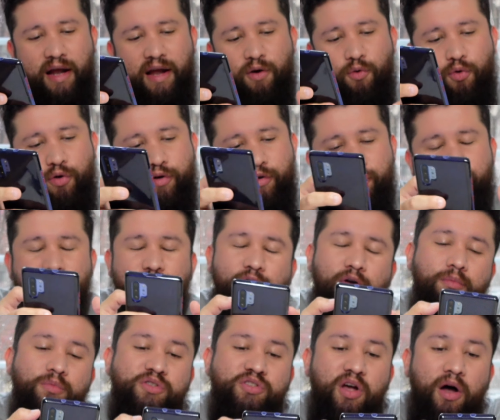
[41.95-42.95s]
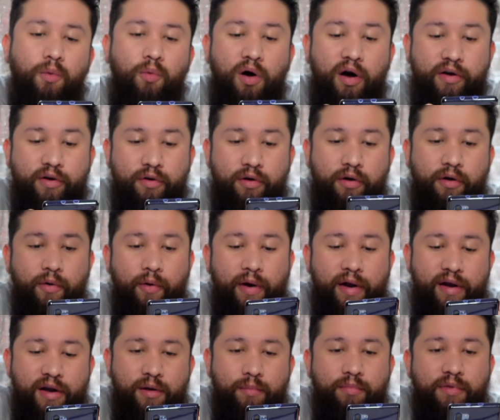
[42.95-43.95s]
I ordered from
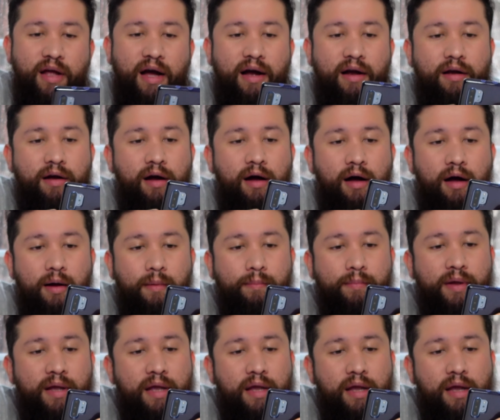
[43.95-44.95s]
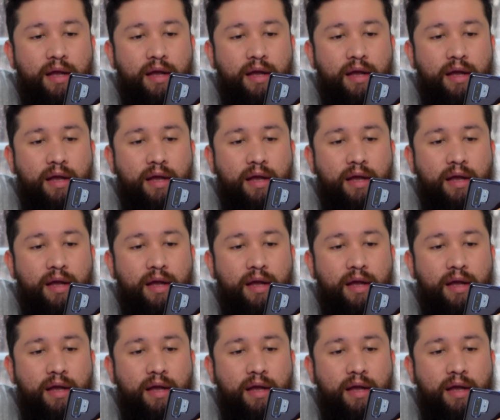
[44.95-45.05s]
saltwateraquarium.com,